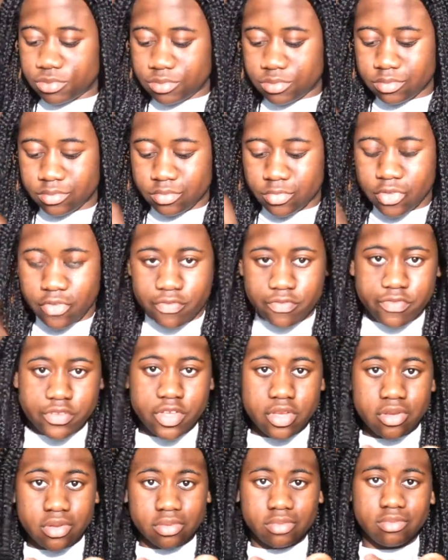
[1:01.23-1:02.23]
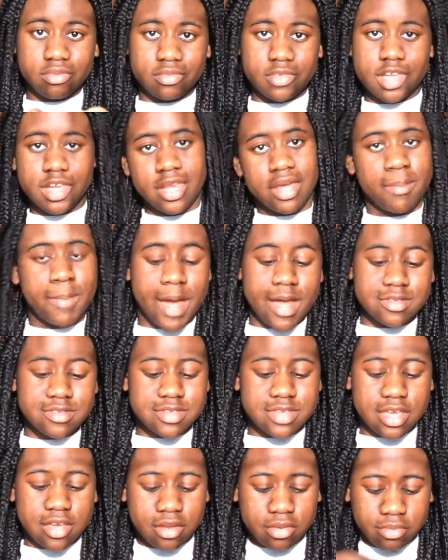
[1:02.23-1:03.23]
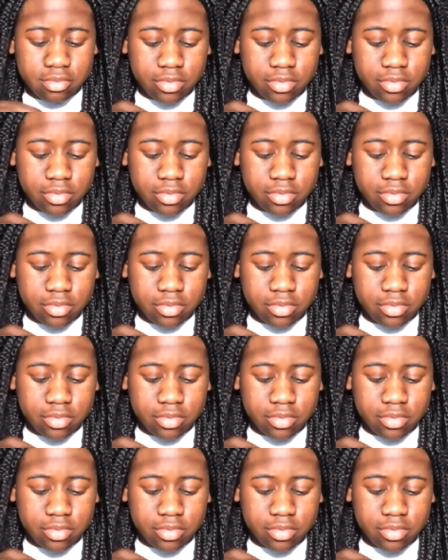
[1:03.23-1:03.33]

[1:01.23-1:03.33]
a few clear bands here.